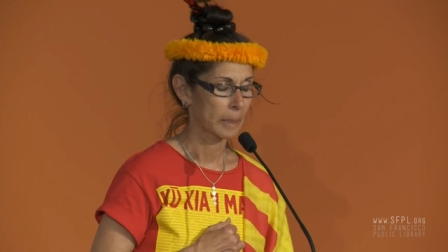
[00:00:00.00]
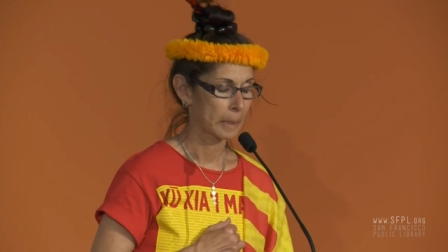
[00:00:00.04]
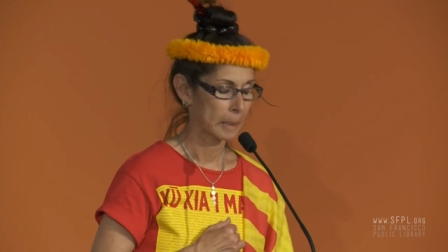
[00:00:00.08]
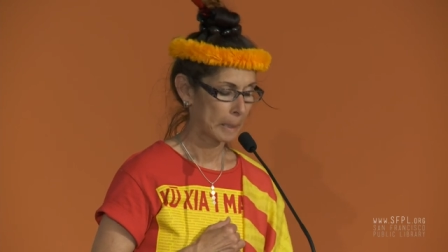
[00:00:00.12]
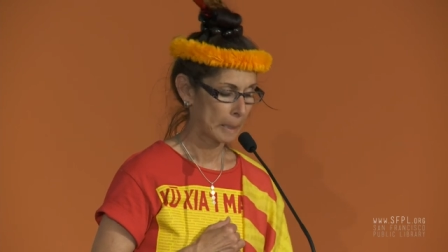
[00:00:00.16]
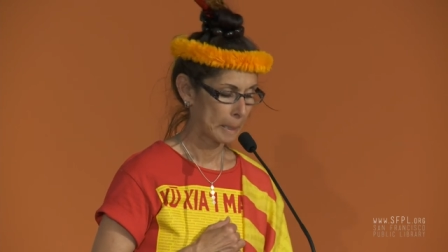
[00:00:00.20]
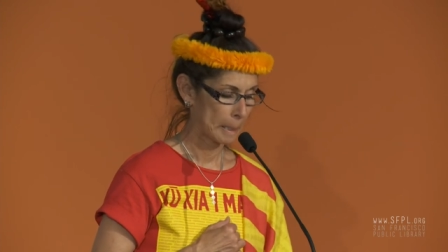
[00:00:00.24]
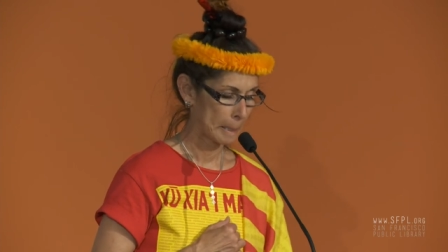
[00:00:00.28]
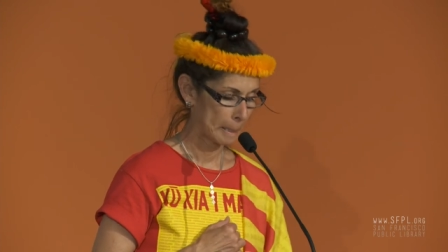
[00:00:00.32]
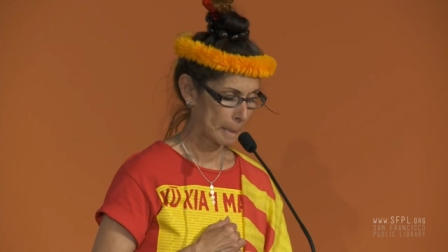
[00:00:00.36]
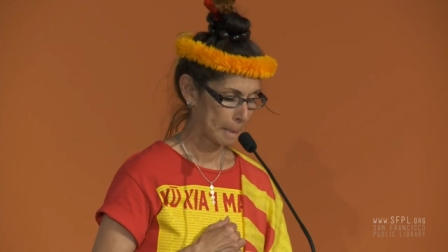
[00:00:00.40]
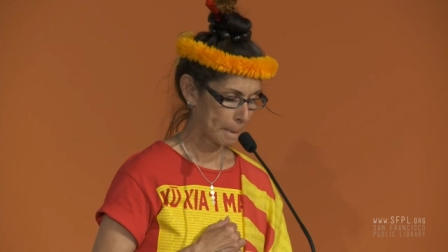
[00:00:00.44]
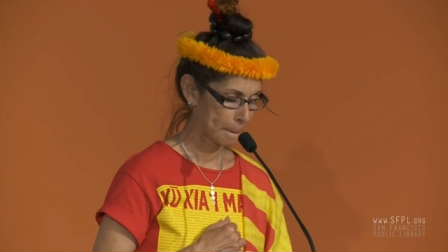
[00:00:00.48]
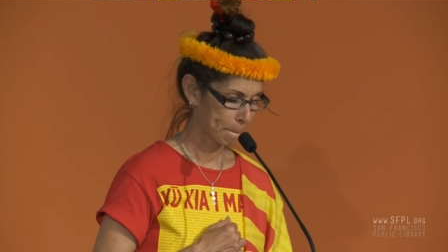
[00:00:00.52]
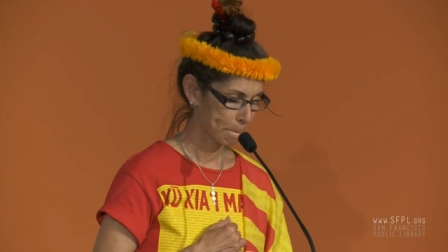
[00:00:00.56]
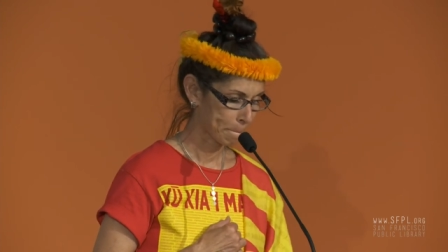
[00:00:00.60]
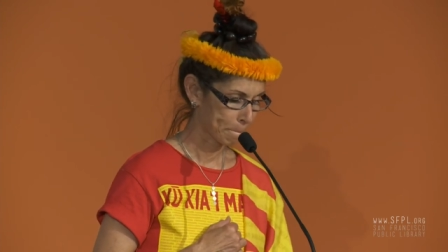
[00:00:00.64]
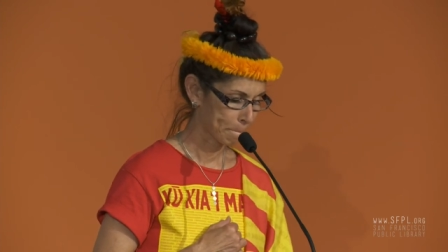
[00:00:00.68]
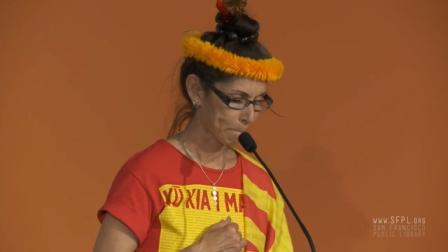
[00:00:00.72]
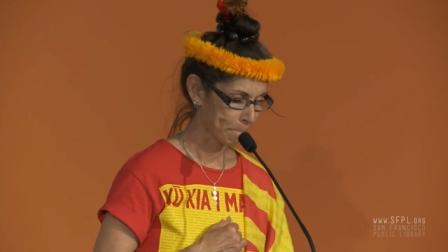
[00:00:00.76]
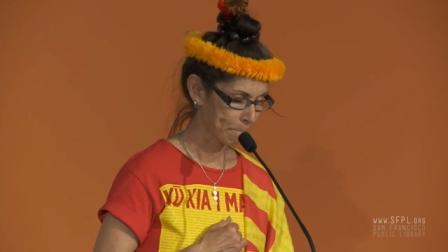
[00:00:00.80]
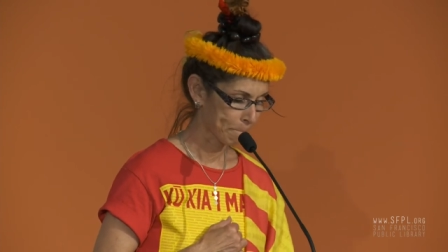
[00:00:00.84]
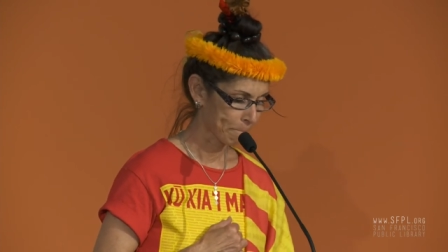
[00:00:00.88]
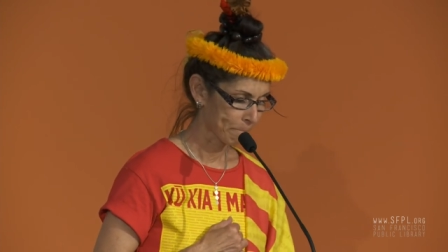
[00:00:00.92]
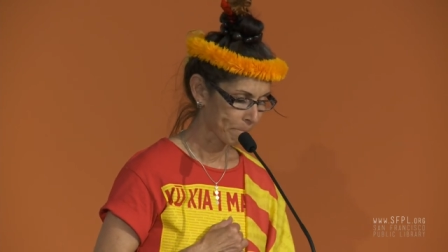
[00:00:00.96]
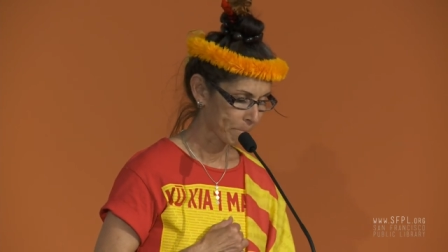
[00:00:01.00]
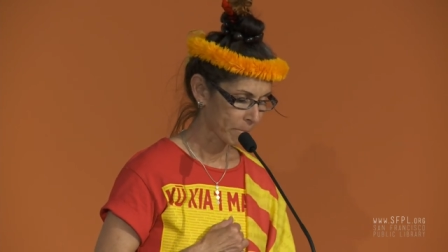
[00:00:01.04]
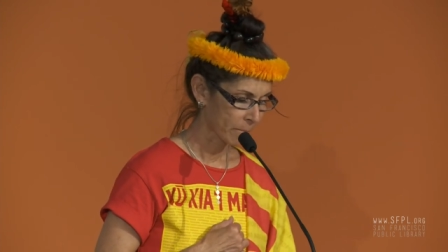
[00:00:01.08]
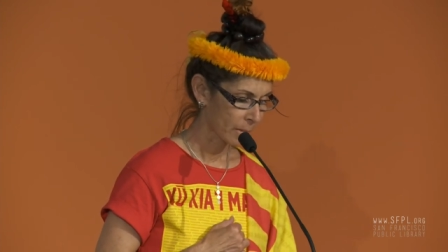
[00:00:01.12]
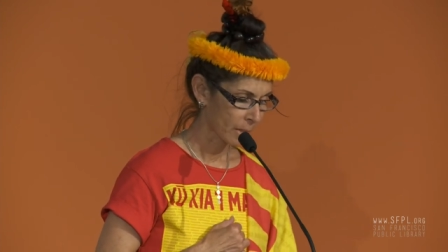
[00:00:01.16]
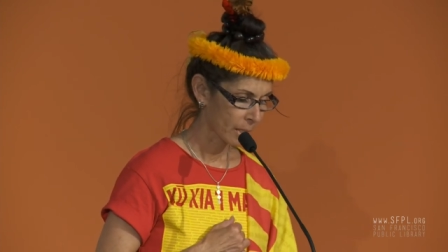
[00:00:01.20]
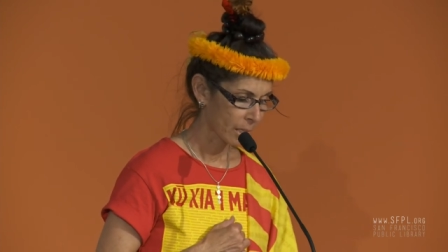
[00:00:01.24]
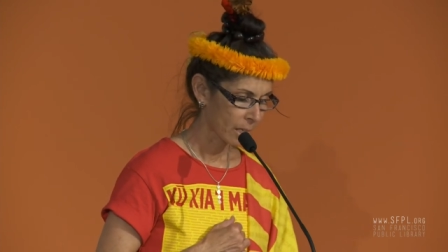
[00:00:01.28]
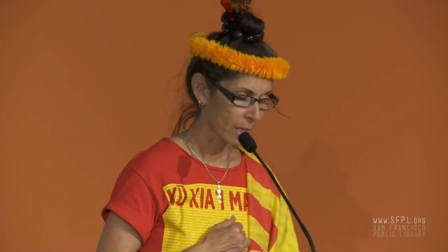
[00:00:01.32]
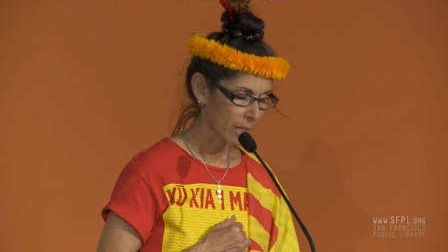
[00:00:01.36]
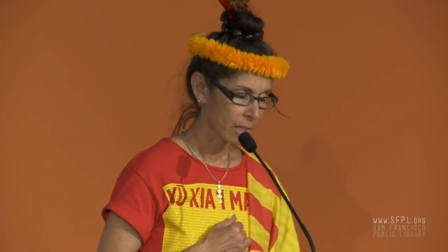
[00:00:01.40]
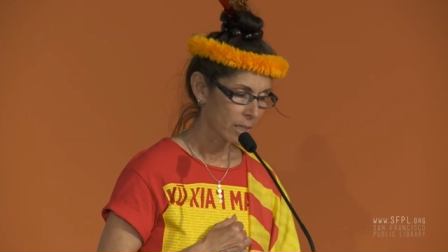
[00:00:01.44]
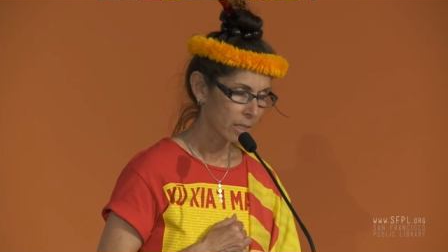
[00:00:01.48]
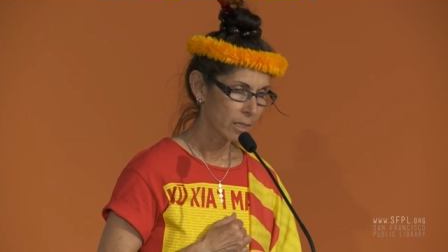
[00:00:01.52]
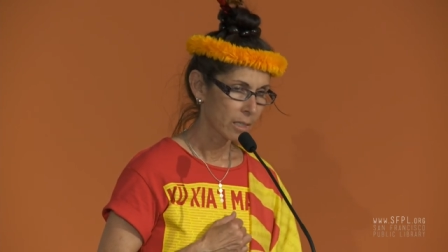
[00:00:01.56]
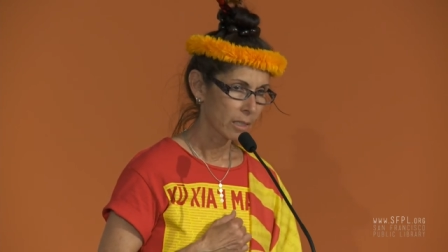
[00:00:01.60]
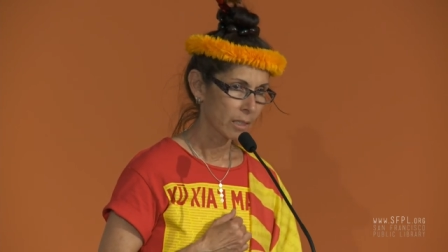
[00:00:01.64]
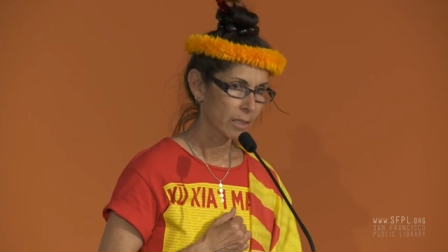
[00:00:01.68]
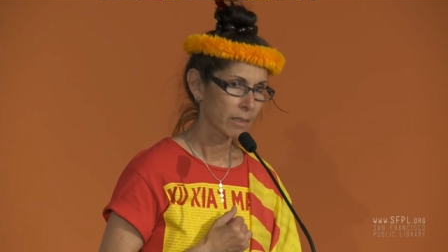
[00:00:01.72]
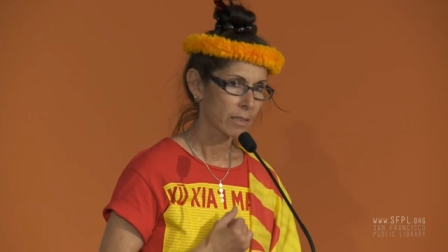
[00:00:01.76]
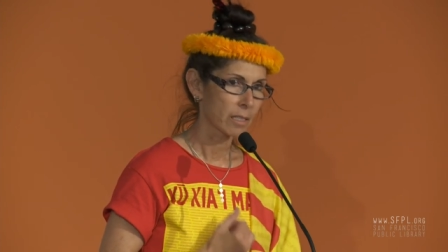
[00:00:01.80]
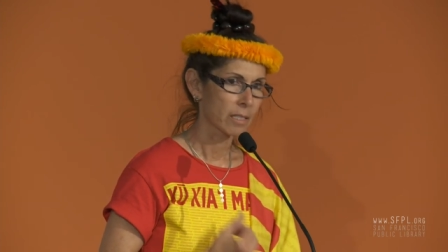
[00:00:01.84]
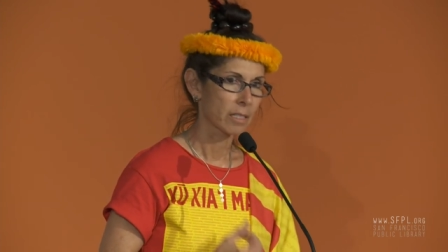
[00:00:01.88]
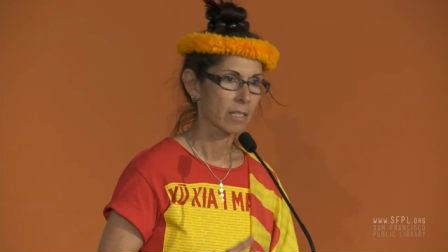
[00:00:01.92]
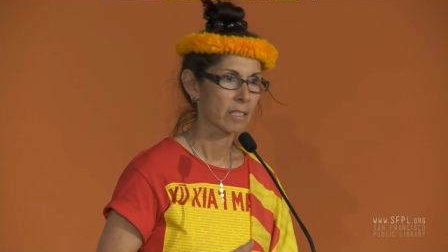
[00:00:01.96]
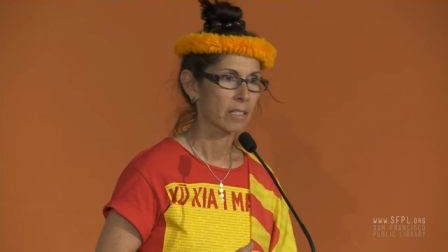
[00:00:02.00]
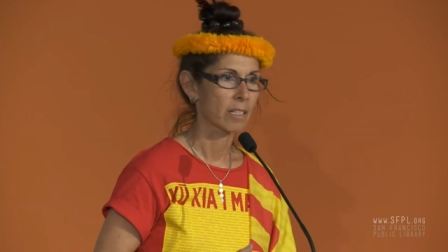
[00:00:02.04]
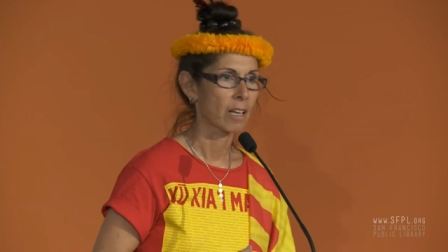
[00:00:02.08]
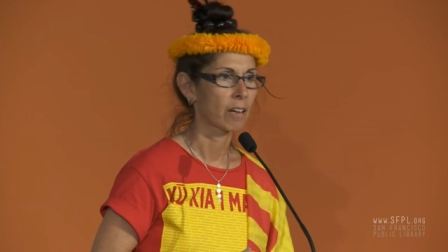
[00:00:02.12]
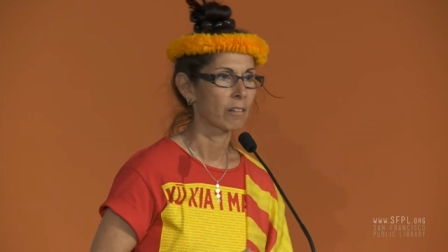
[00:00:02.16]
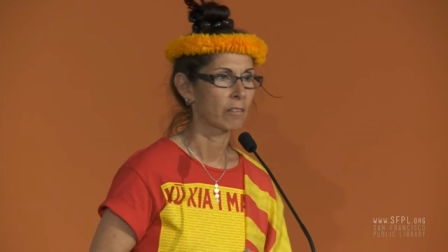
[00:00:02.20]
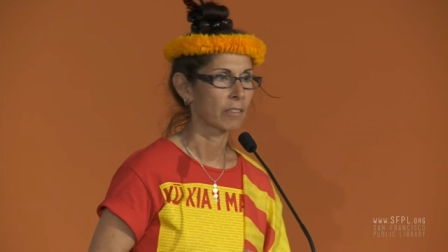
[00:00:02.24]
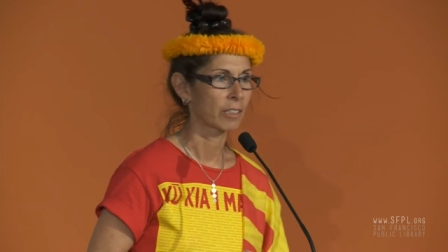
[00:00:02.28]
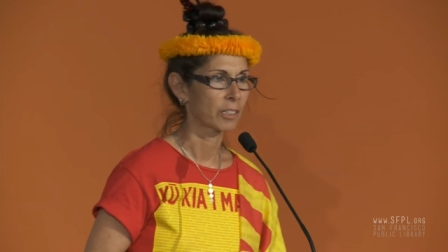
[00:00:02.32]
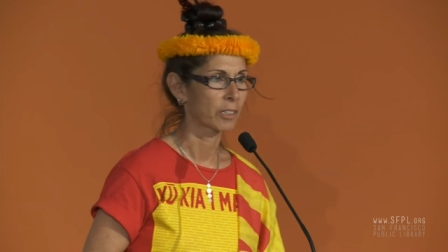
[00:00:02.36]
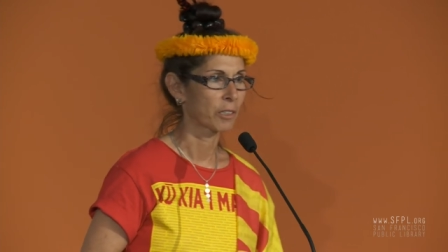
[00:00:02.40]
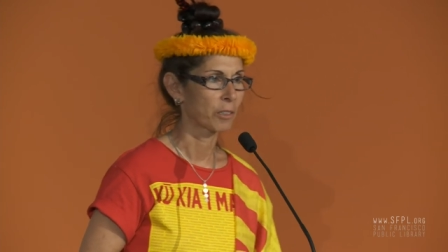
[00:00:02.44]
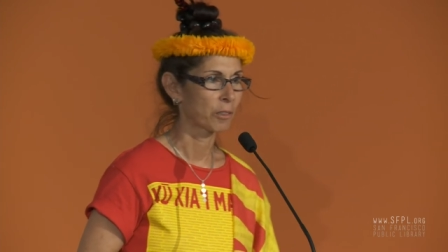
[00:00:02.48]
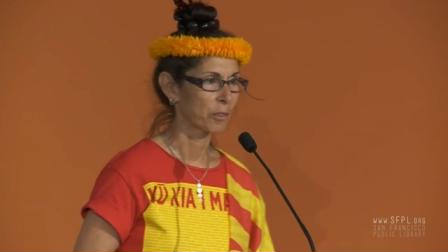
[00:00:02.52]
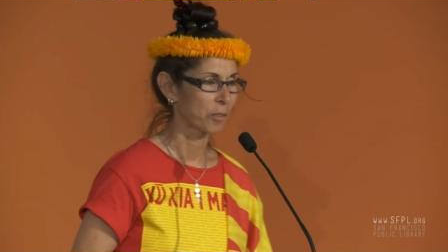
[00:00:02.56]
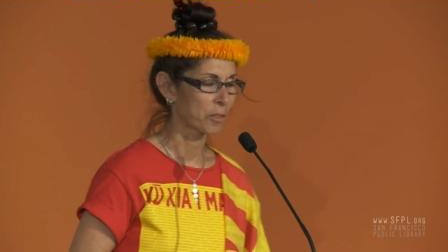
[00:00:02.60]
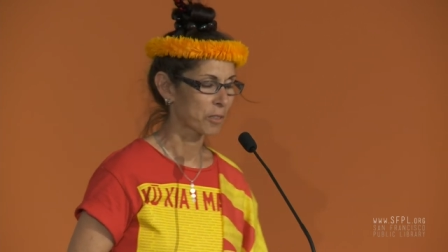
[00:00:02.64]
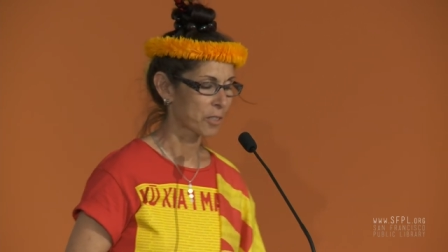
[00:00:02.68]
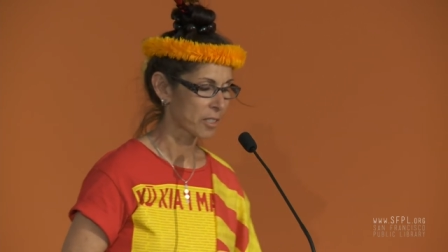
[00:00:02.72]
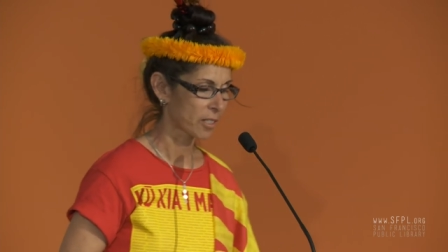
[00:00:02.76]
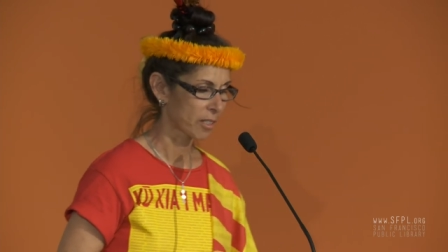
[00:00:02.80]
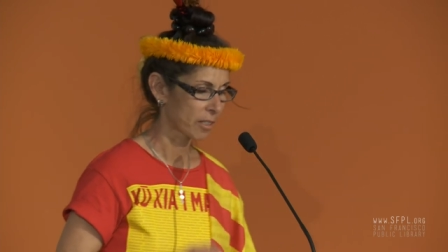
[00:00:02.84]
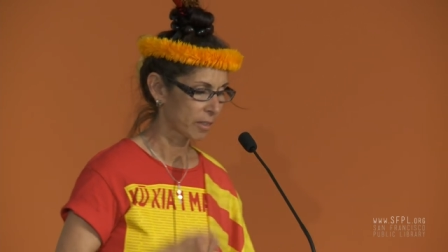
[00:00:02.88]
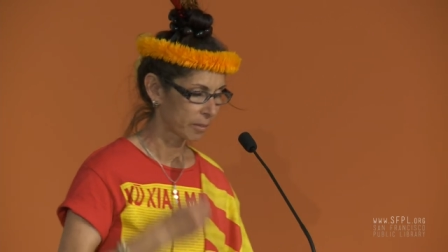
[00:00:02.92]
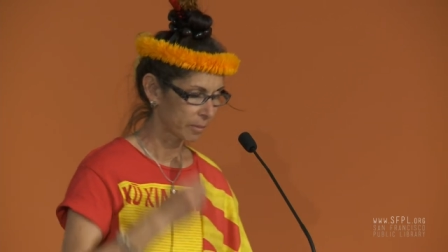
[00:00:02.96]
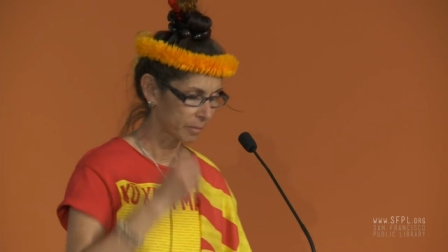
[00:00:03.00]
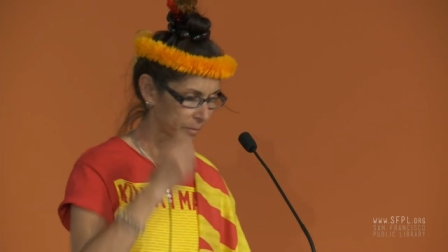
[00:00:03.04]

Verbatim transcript: Okay. And this is how it goes.